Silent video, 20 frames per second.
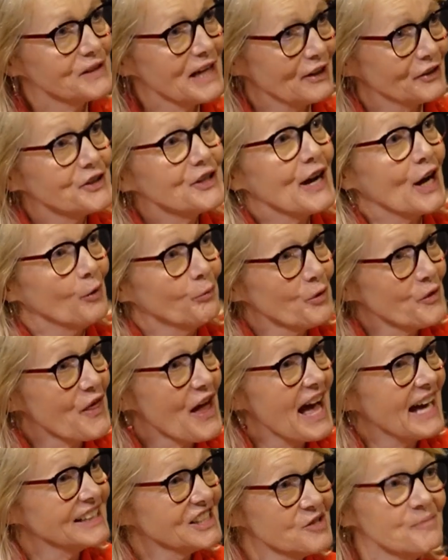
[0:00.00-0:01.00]
how you help with
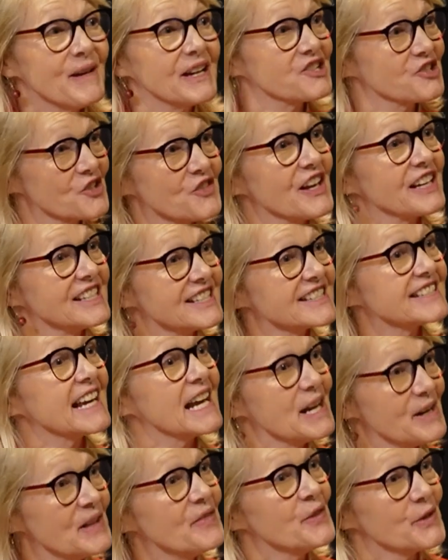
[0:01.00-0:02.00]
that? You make sure they can
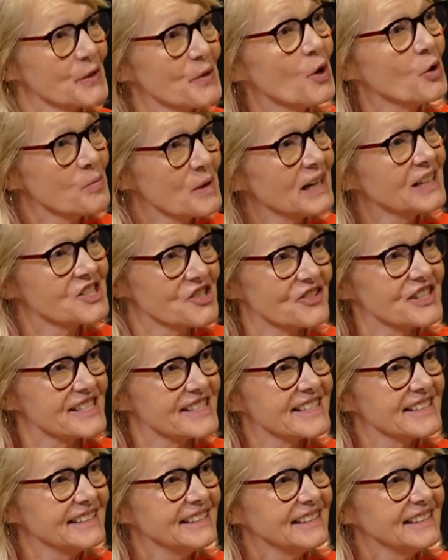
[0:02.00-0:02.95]
stay in their home countries.